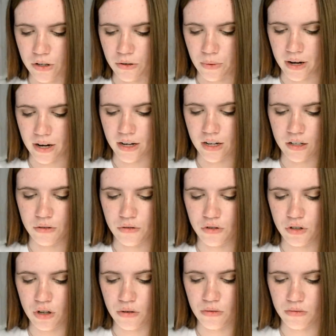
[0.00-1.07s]
you're wearing a new
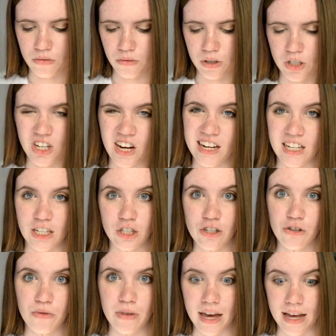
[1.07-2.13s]
shoe, which I need to
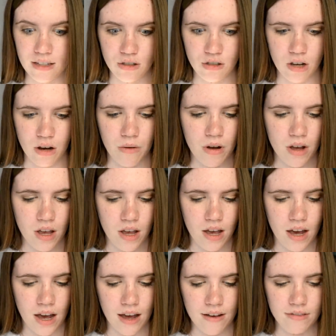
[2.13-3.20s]
do that. So
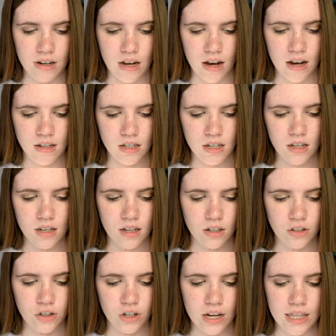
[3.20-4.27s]
I have not
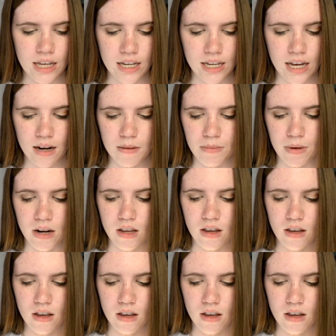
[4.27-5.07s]
tried that yet, but